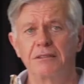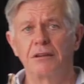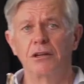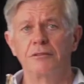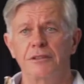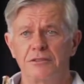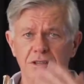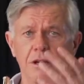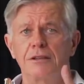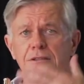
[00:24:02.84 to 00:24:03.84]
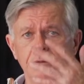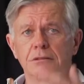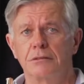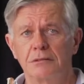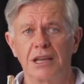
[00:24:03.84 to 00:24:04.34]
kind of incites you
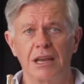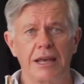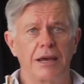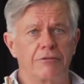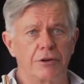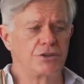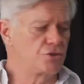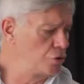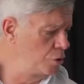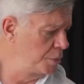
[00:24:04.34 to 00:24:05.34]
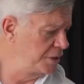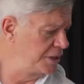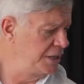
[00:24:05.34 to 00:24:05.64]
to get loud very soon. But